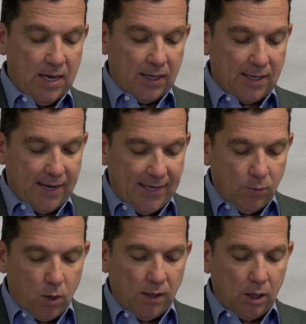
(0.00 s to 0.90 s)
Can
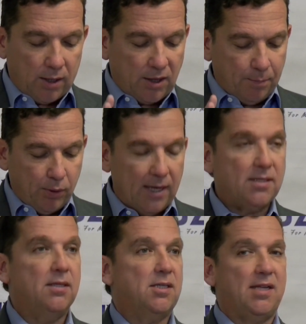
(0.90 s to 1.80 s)
anyone look at the
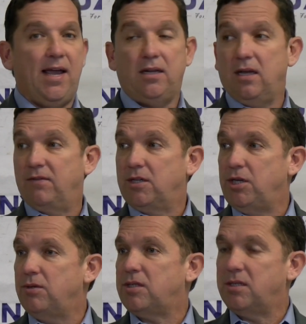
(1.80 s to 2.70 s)
present state of the
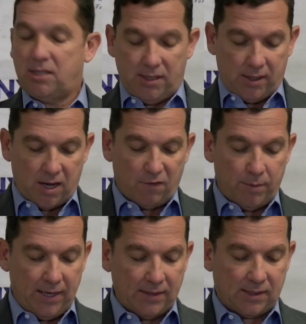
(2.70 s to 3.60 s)
Houston city
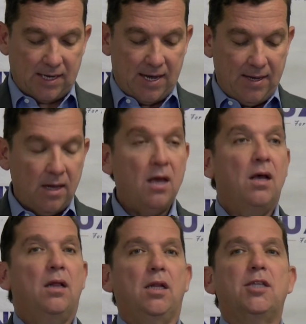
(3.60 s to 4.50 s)
government and say,
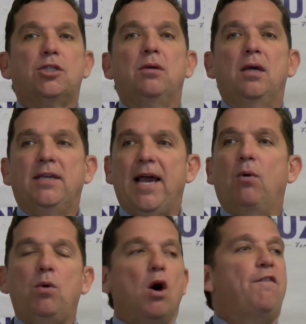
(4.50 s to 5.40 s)

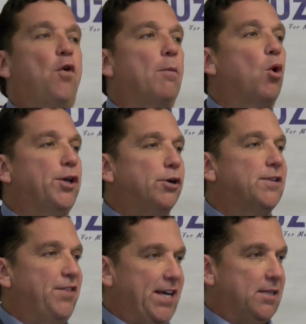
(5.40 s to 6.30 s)
we want 4 more years
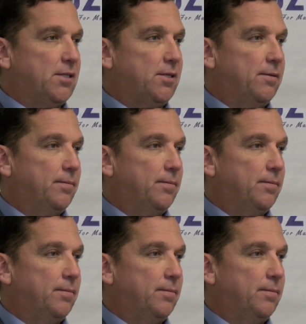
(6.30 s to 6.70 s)
of this?